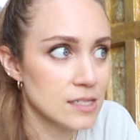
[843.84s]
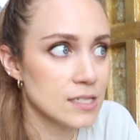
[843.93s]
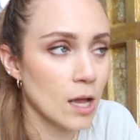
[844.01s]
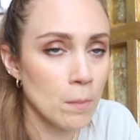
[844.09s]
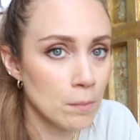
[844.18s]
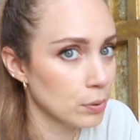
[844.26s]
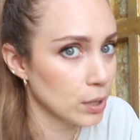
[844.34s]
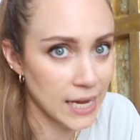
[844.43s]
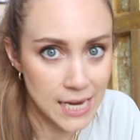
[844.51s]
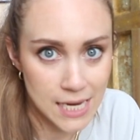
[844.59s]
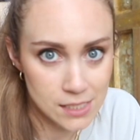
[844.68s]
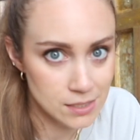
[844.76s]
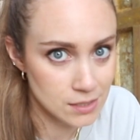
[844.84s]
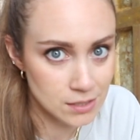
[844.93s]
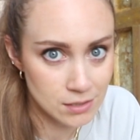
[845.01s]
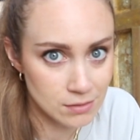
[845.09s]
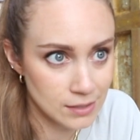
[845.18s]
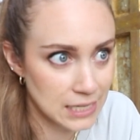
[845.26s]
some place
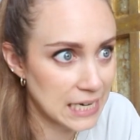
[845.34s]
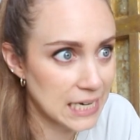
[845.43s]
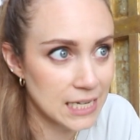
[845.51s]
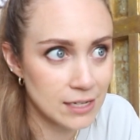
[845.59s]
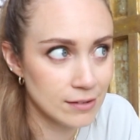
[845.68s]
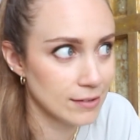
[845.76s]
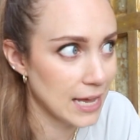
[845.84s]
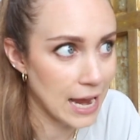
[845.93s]
in the